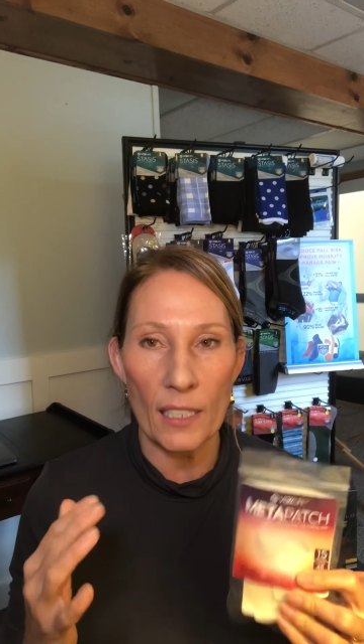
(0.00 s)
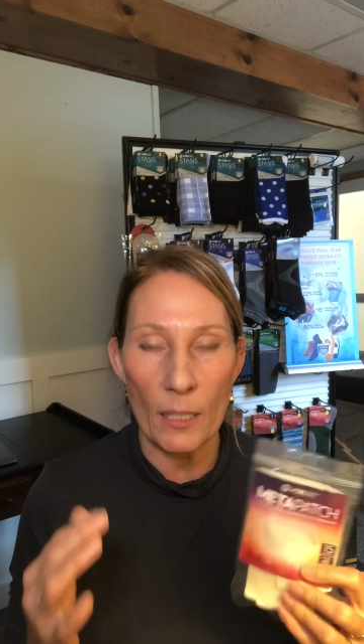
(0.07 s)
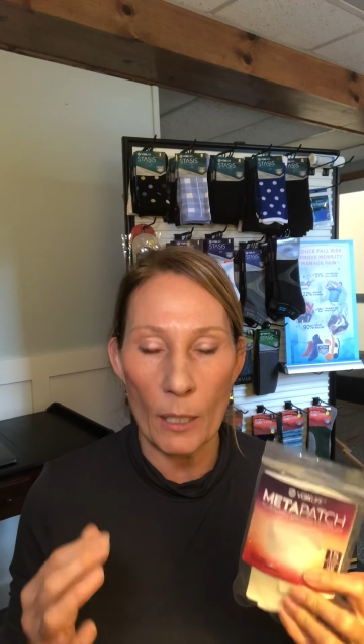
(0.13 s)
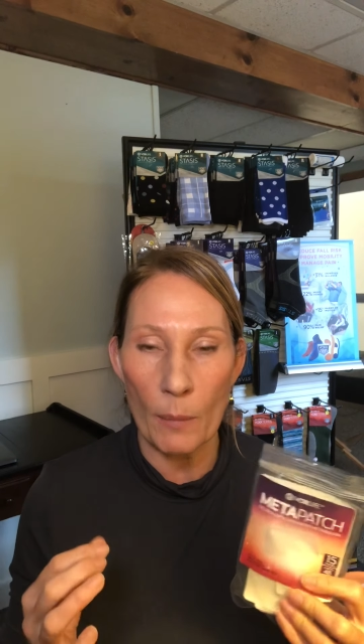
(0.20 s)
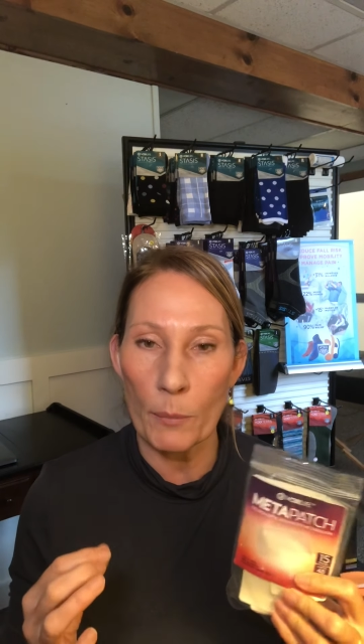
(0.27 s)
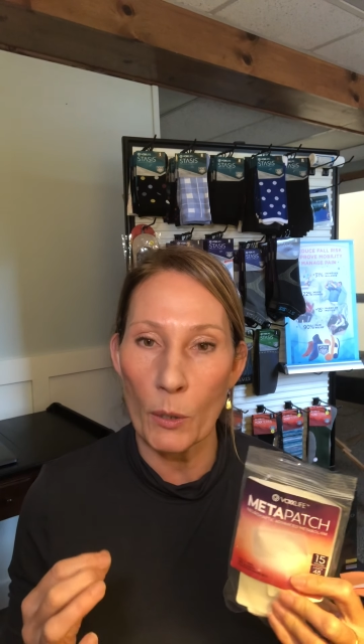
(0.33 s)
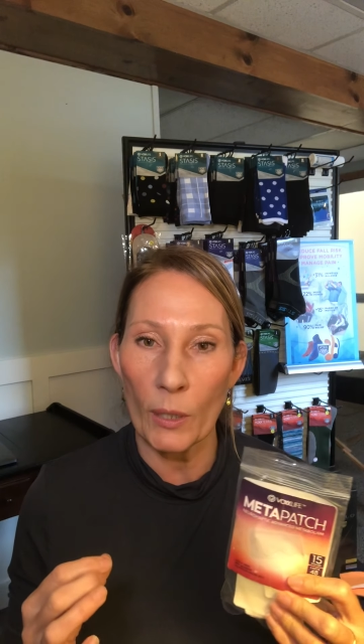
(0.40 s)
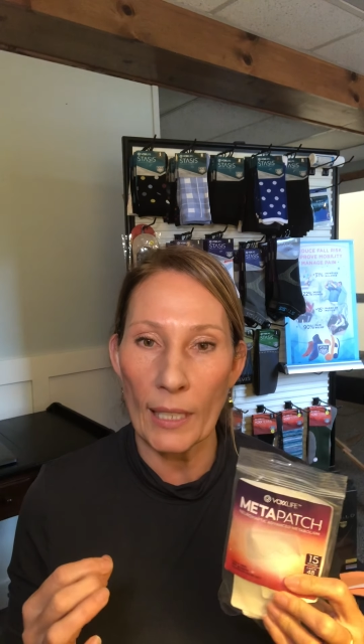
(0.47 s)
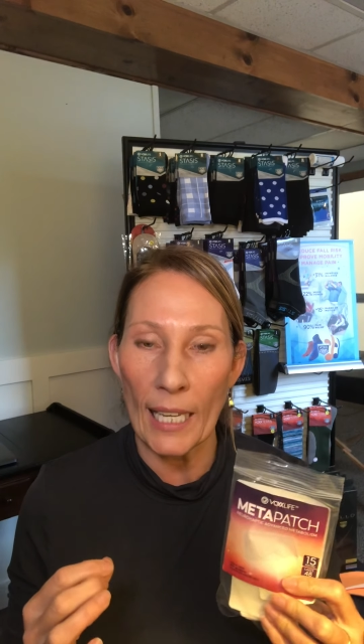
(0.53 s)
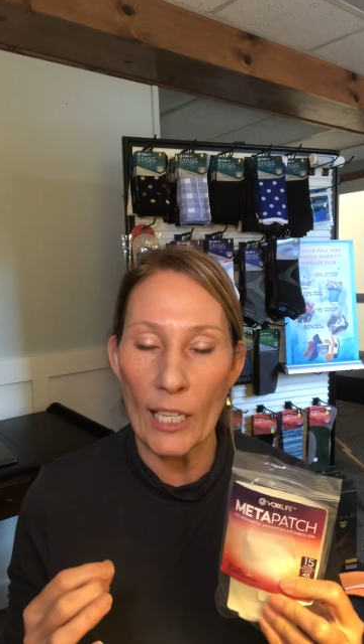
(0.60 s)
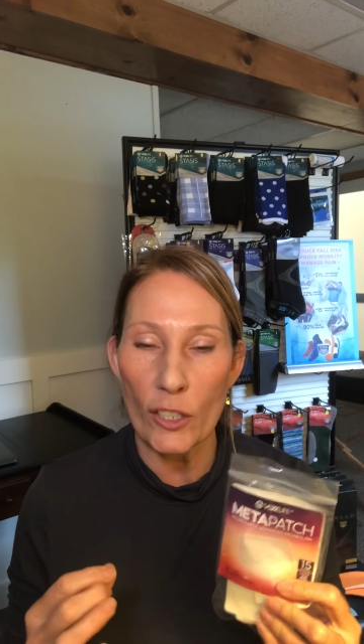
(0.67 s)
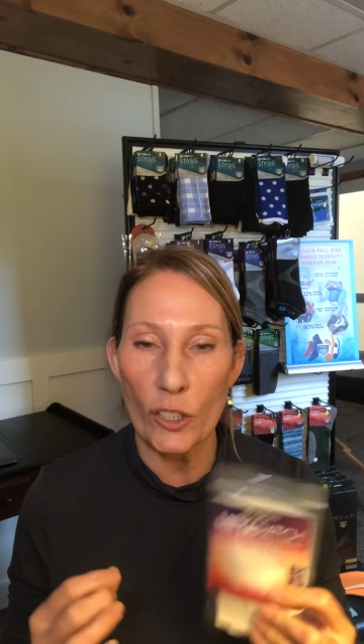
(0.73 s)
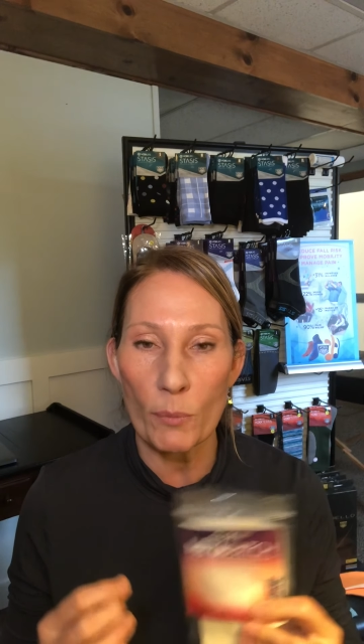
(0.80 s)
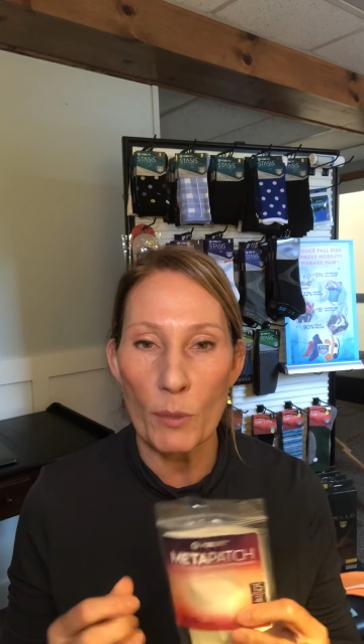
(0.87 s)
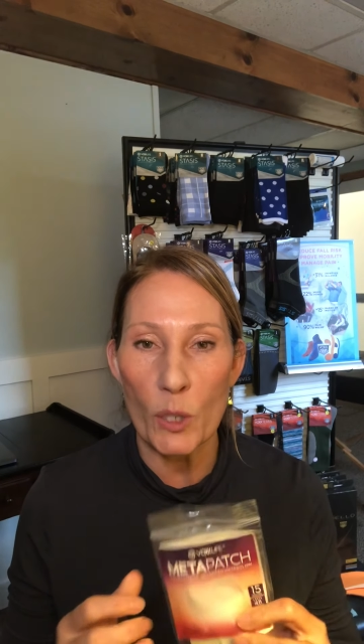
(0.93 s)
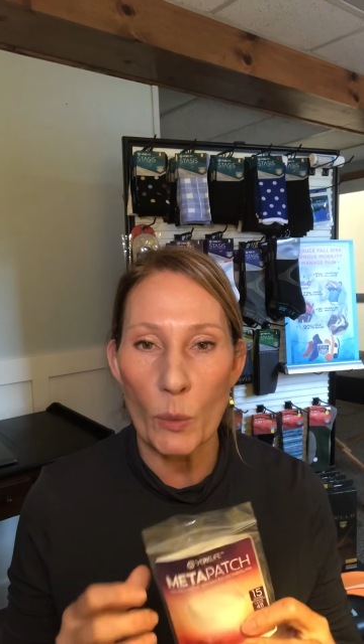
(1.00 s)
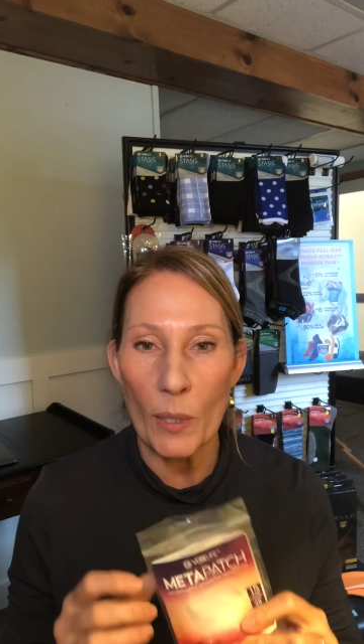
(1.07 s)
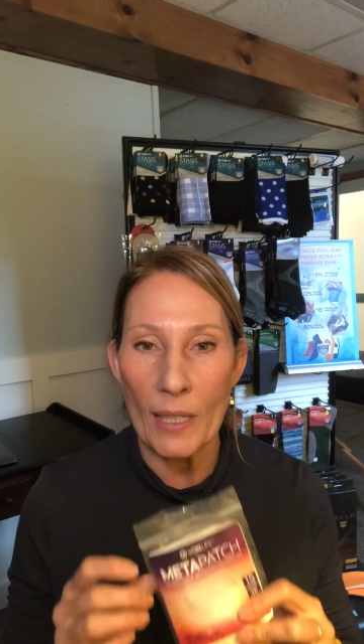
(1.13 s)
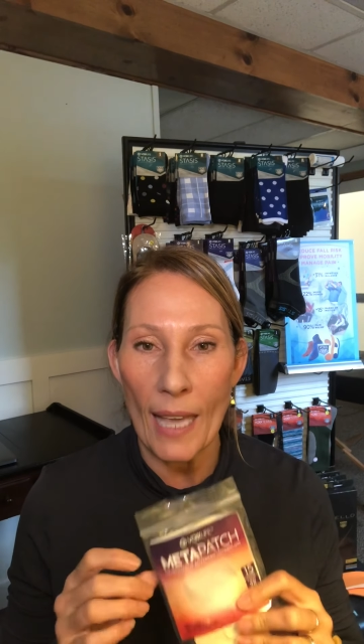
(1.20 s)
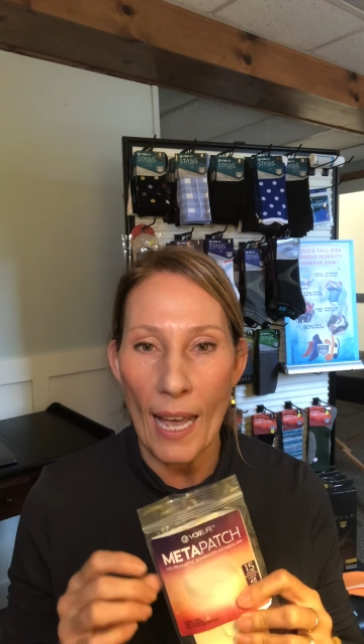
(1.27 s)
the communication between the